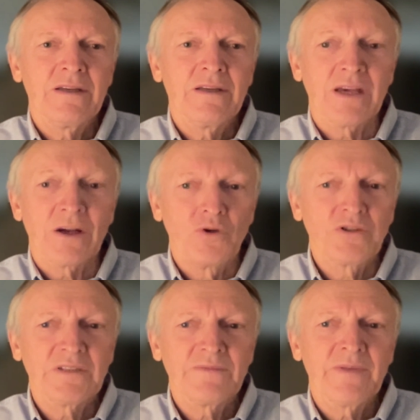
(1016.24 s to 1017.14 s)
in
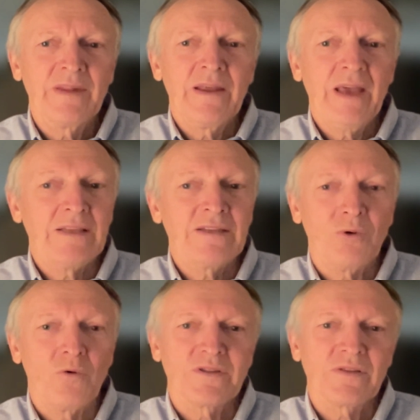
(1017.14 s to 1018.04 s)
good and
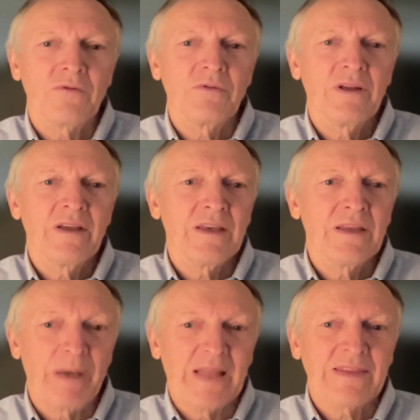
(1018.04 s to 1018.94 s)
also
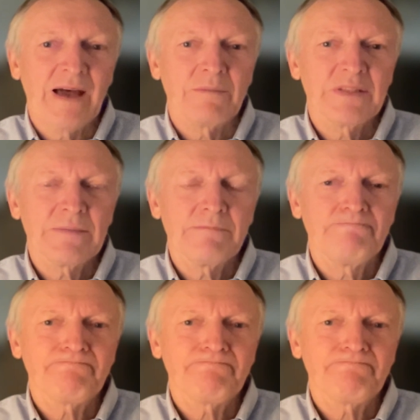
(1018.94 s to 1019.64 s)
in bad times.